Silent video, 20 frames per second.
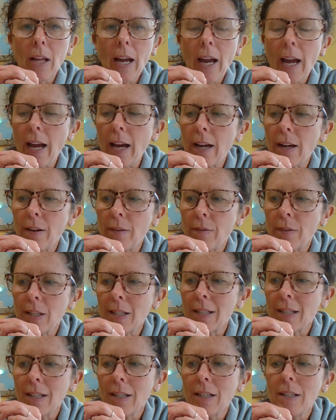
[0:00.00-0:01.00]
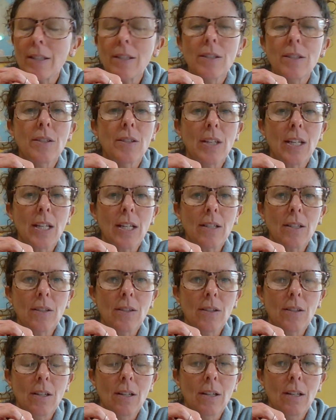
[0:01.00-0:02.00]
have
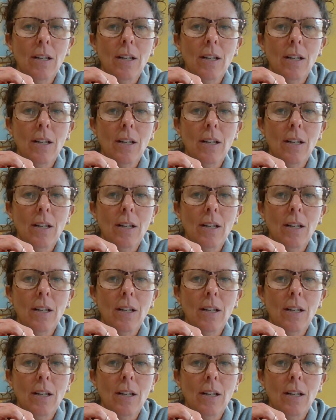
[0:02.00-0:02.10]
6